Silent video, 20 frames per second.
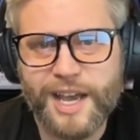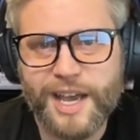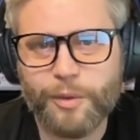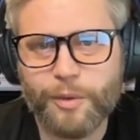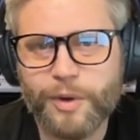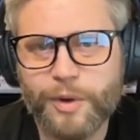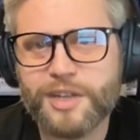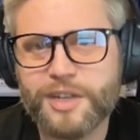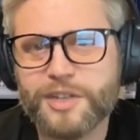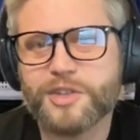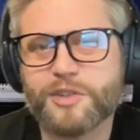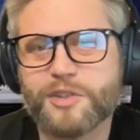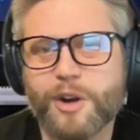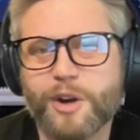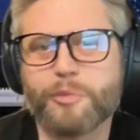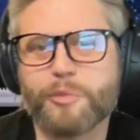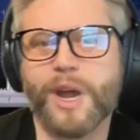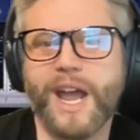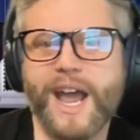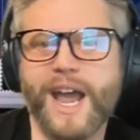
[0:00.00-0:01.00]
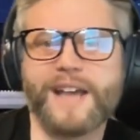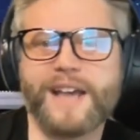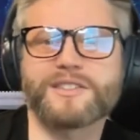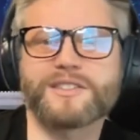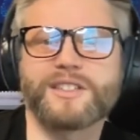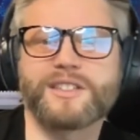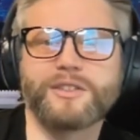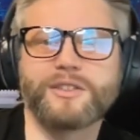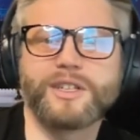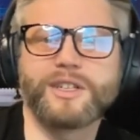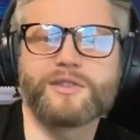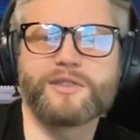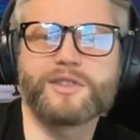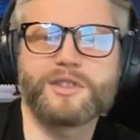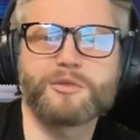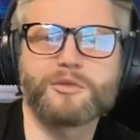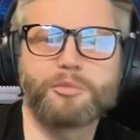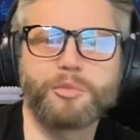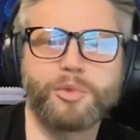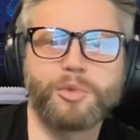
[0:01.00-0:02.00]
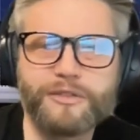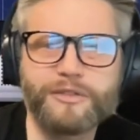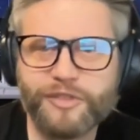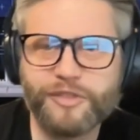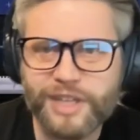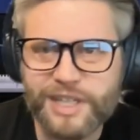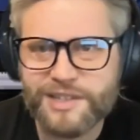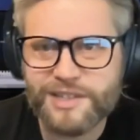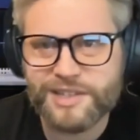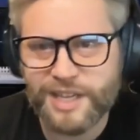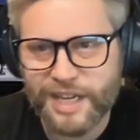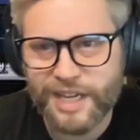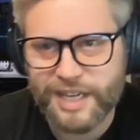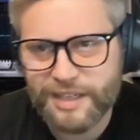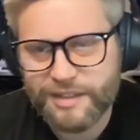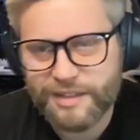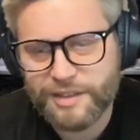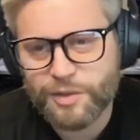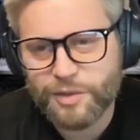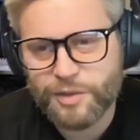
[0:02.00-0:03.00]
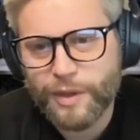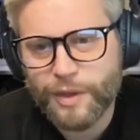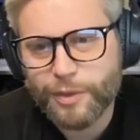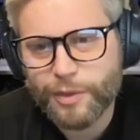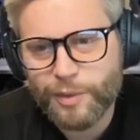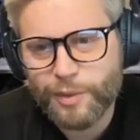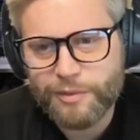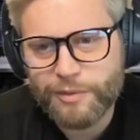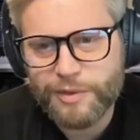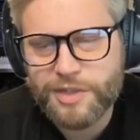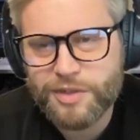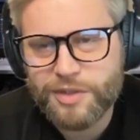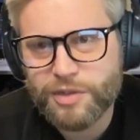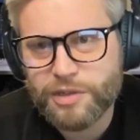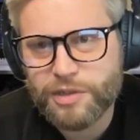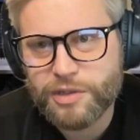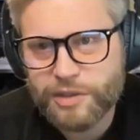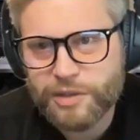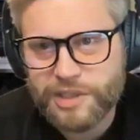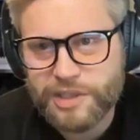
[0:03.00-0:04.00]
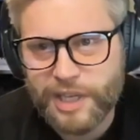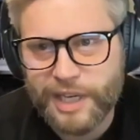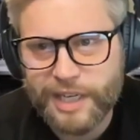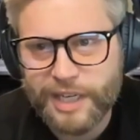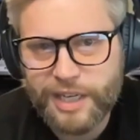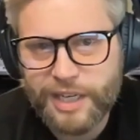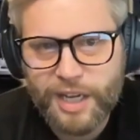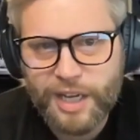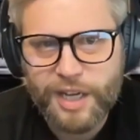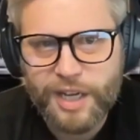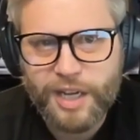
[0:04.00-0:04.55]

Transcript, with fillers: And I wanted to start by asking you to give us some brief insight into what threat research looks like